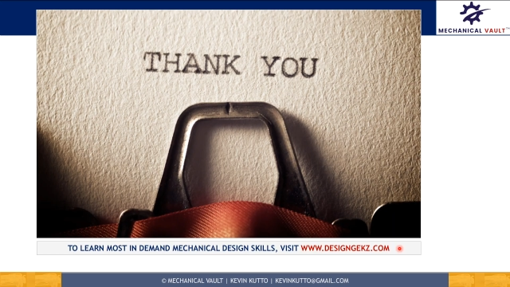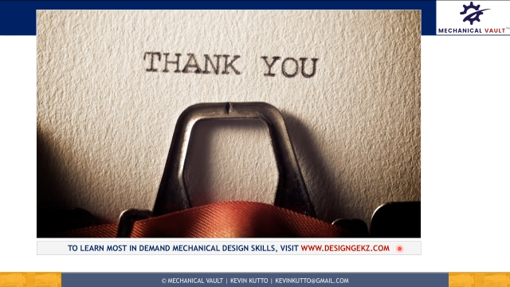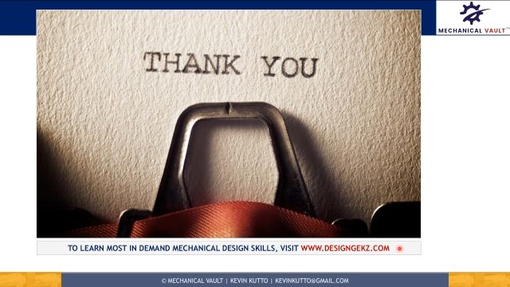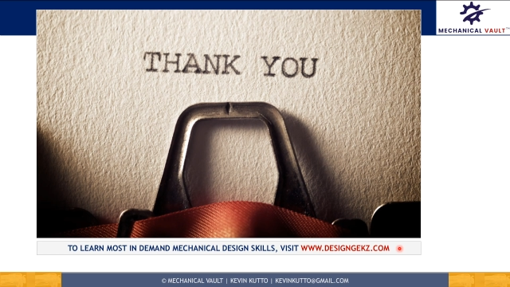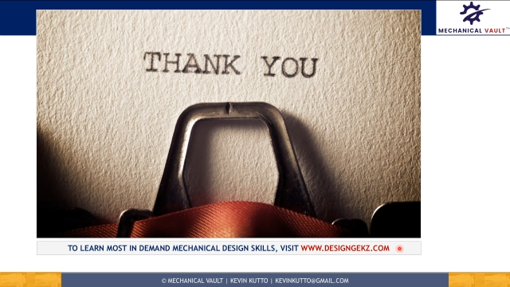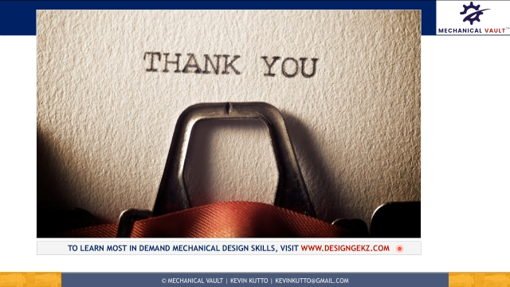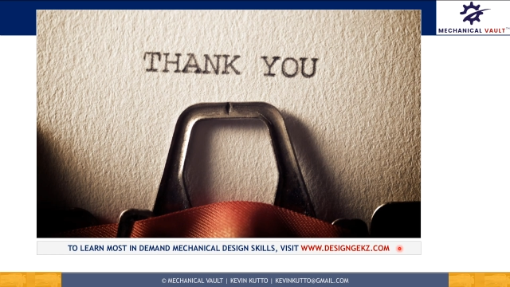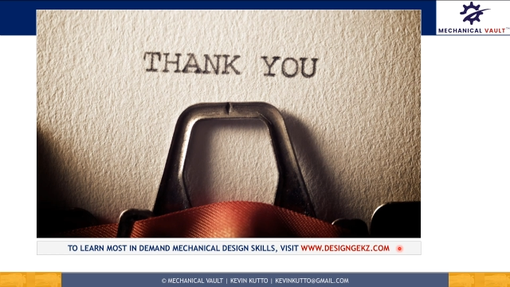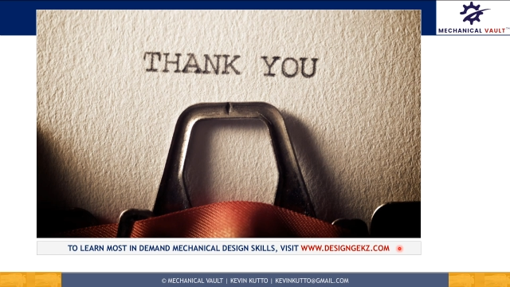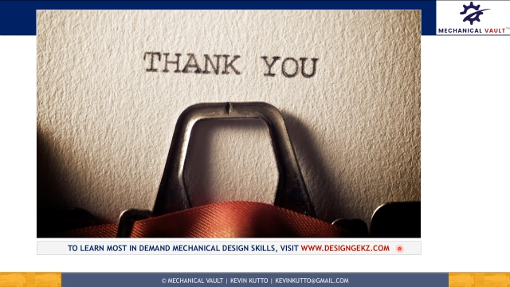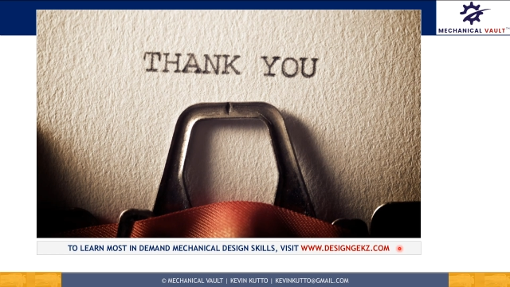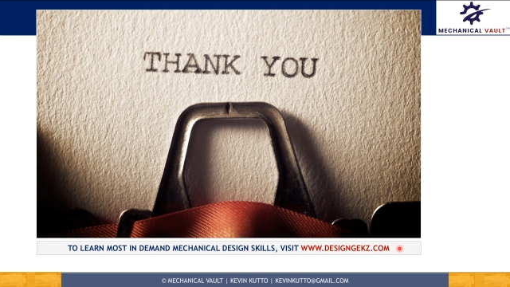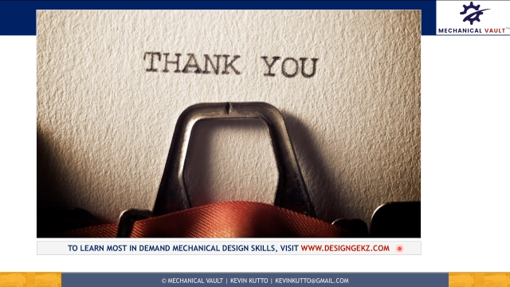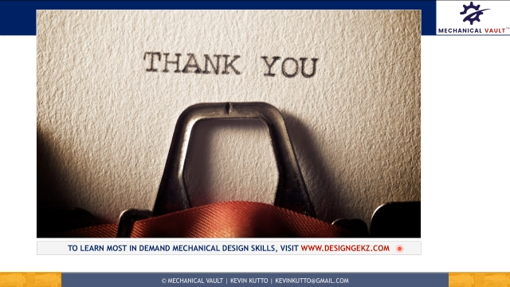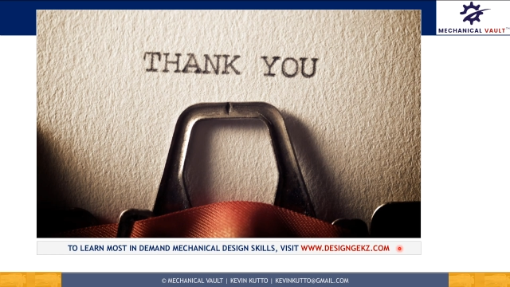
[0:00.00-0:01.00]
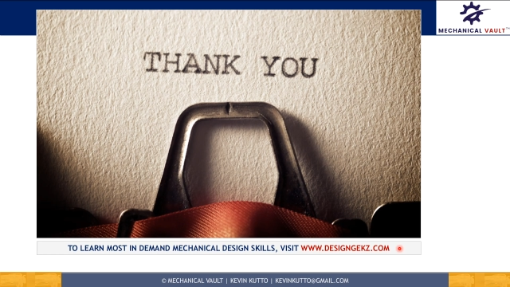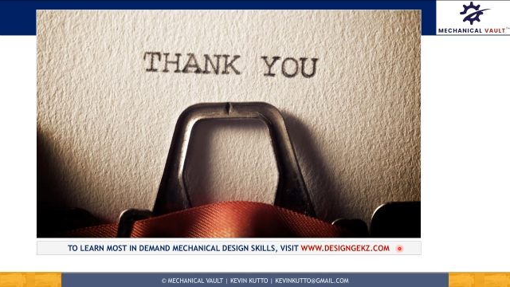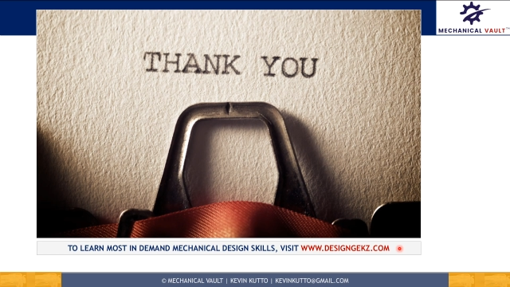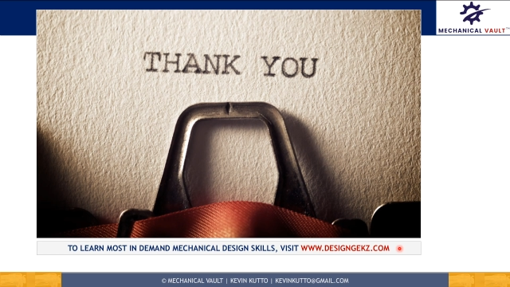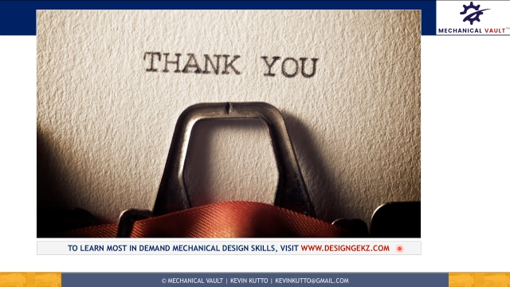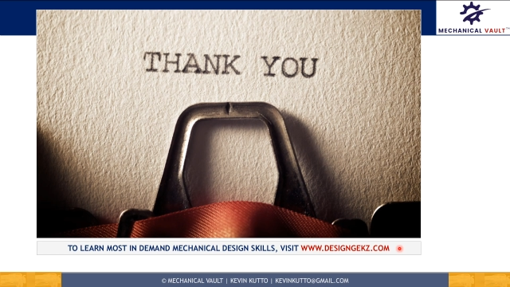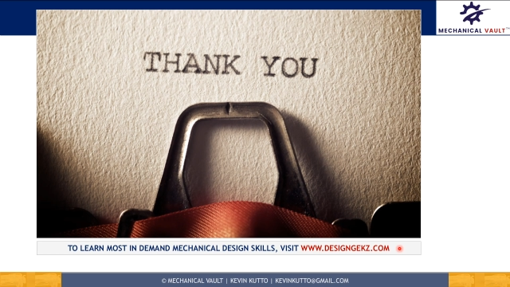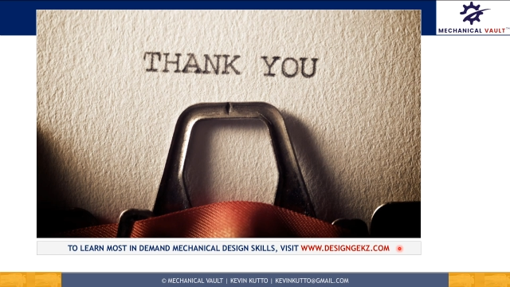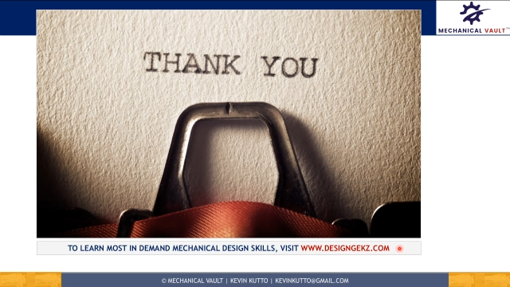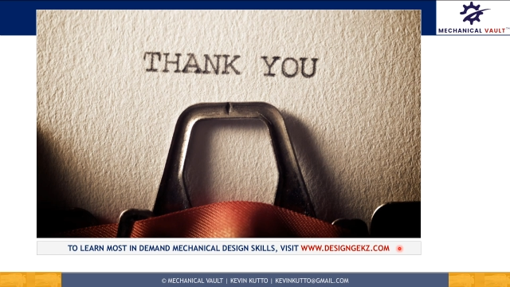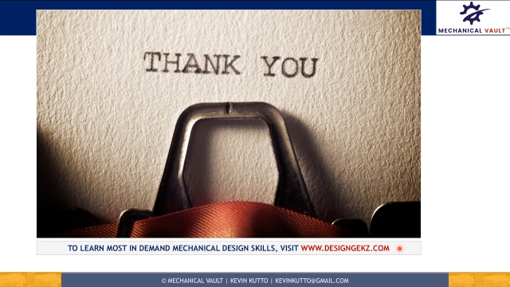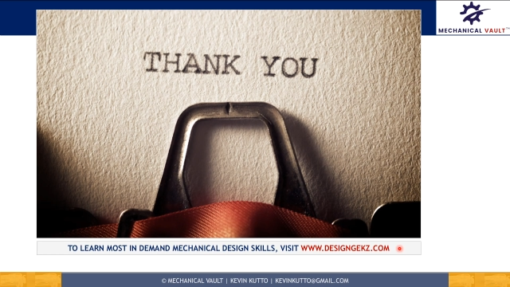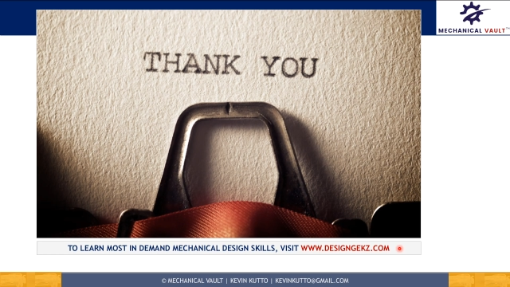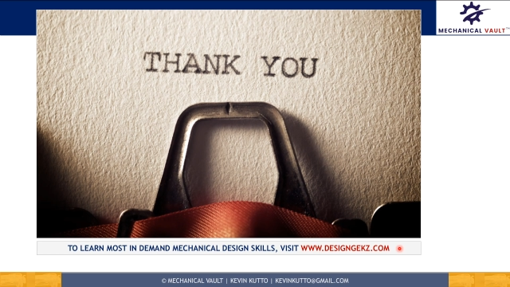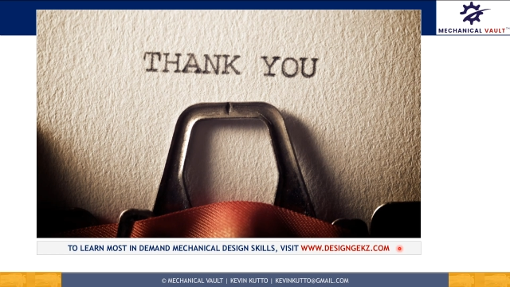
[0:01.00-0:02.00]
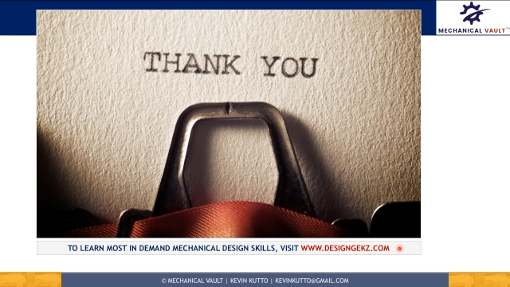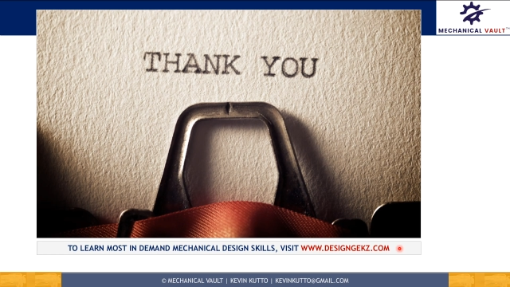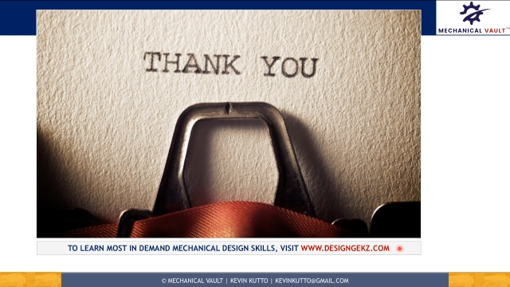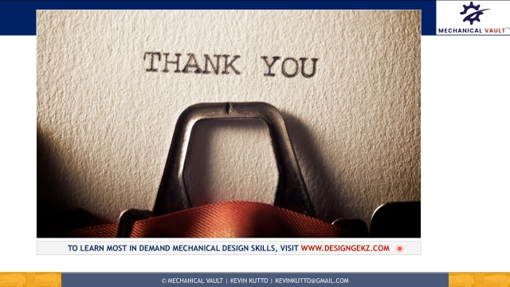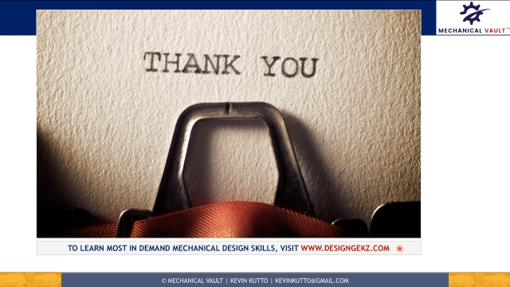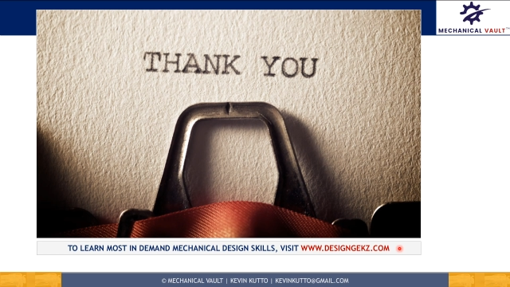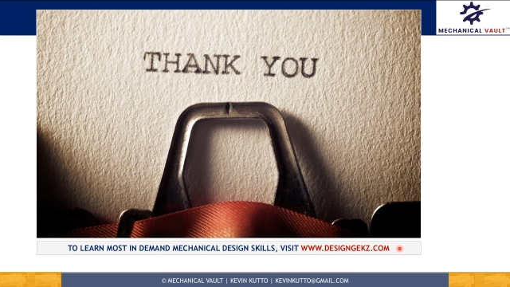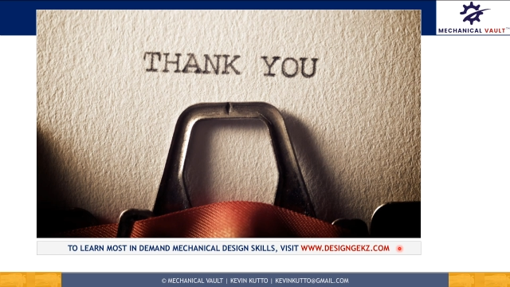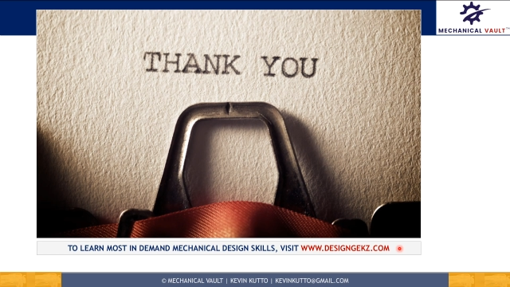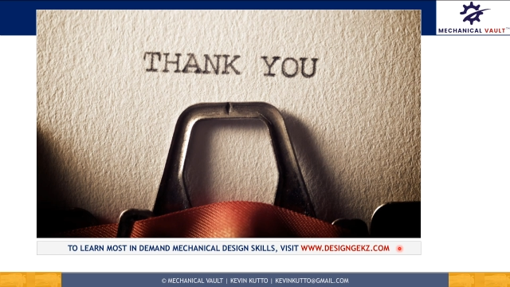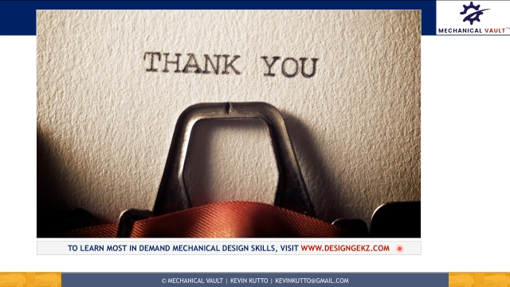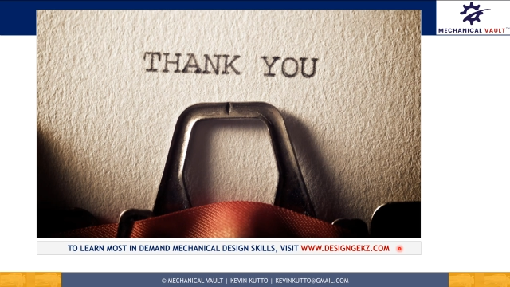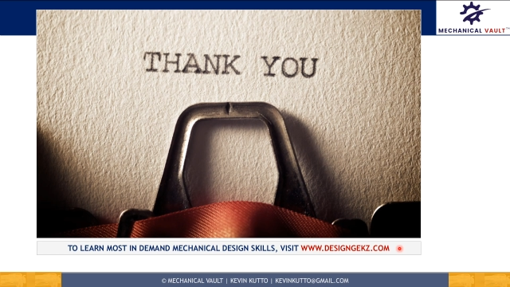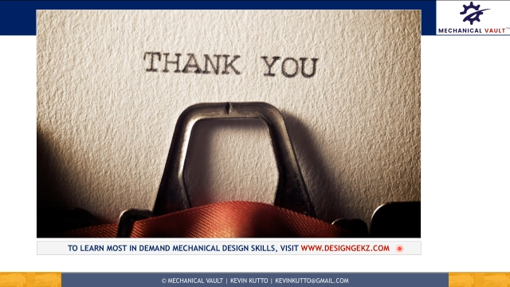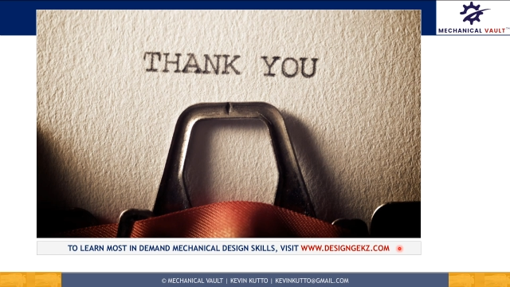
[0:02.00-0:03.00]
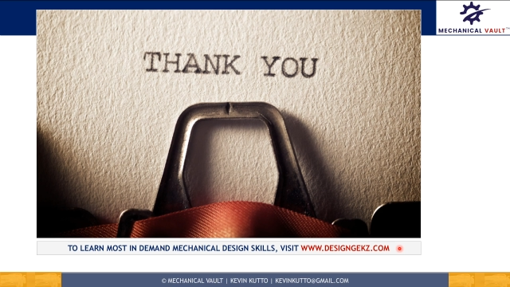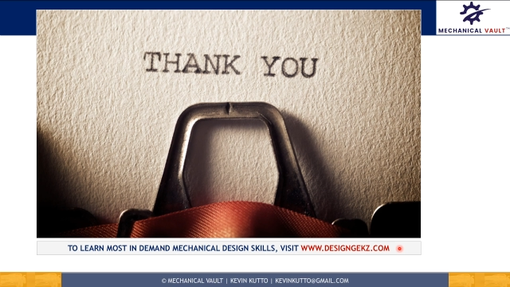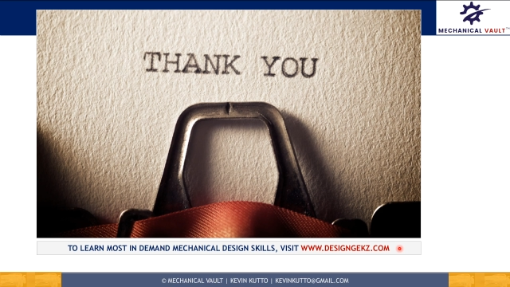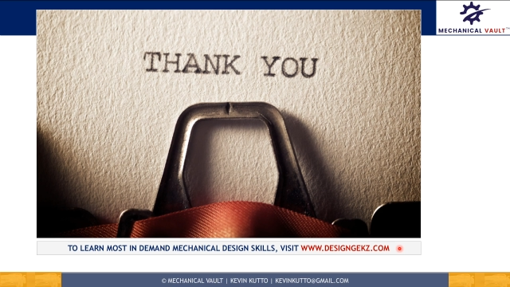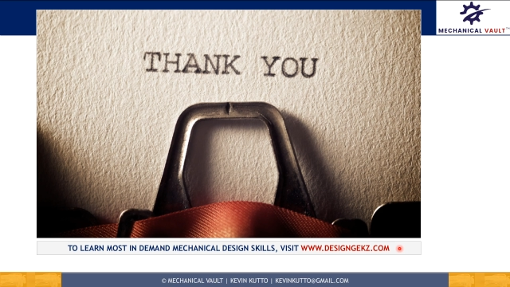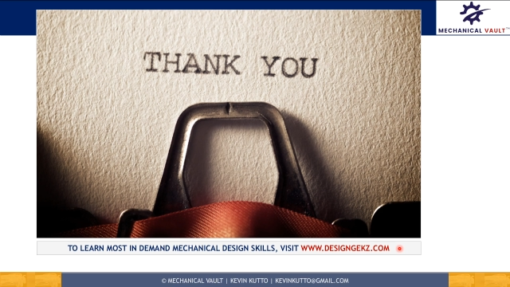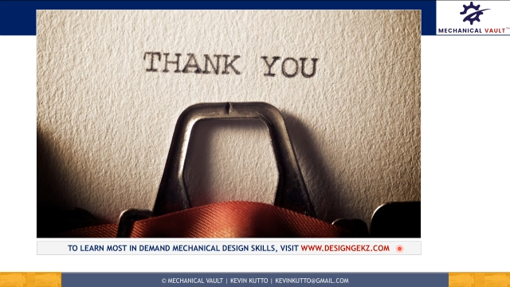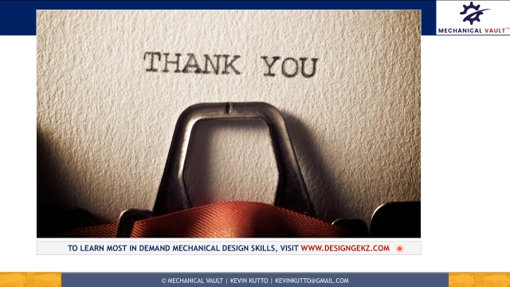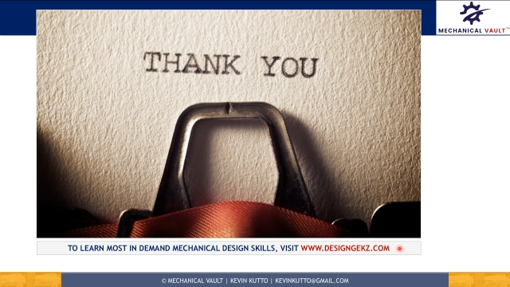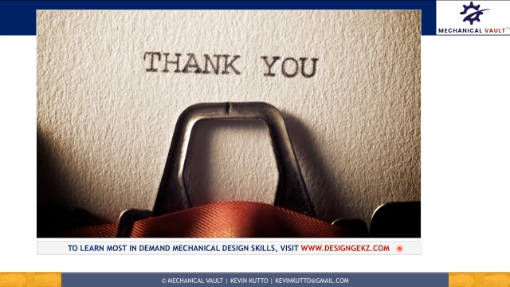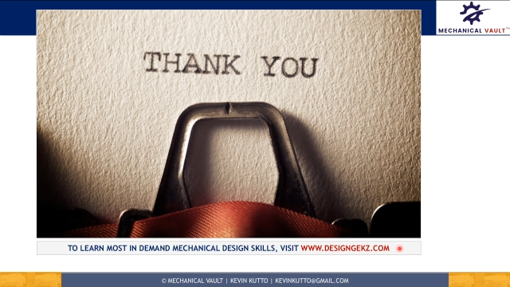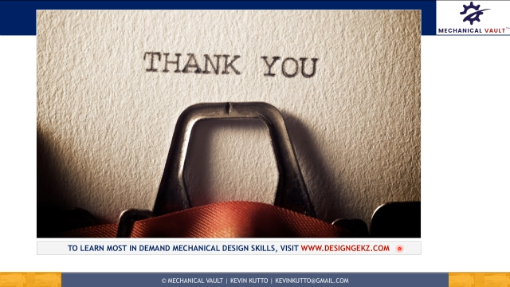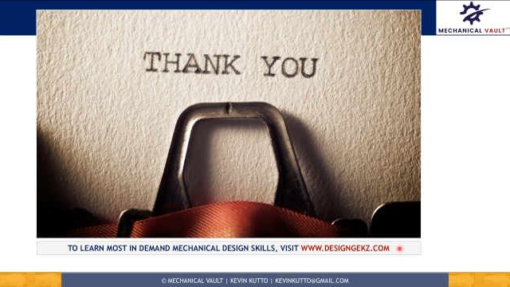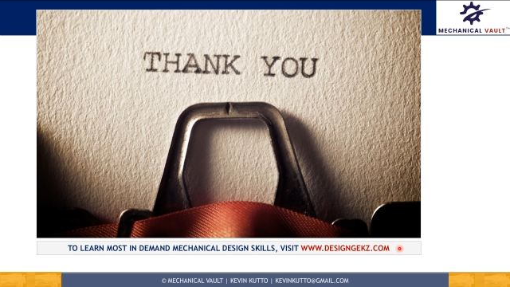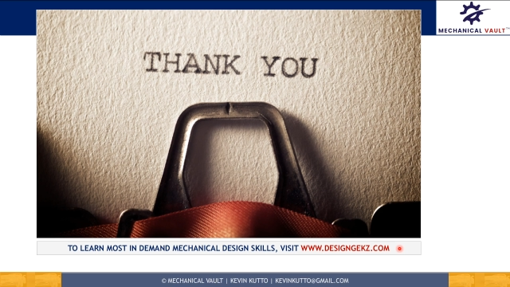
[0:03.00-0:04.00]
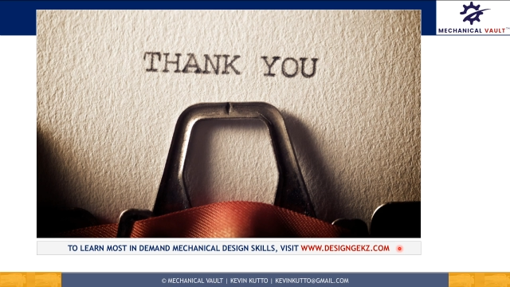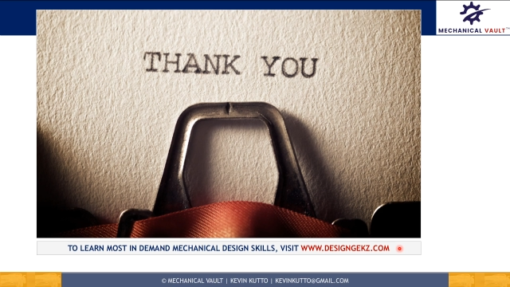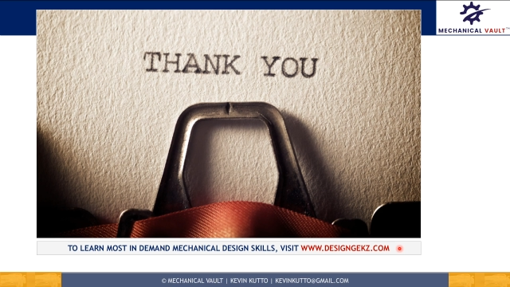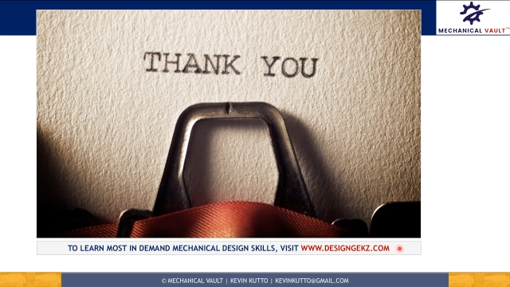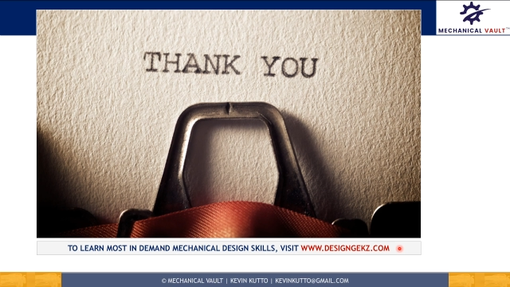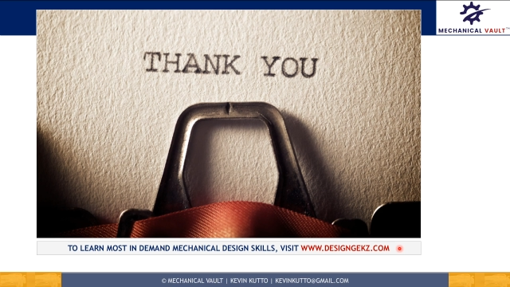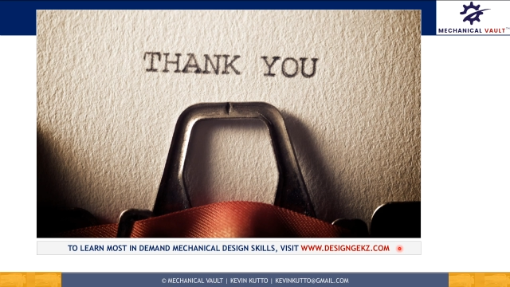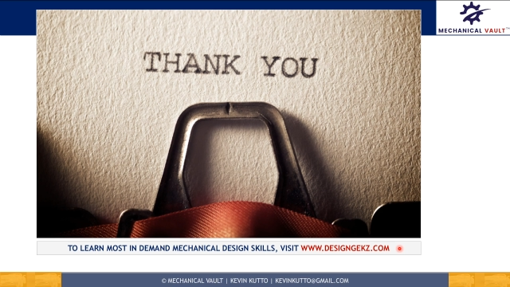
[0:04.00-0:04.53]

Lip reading: (no speaker visible)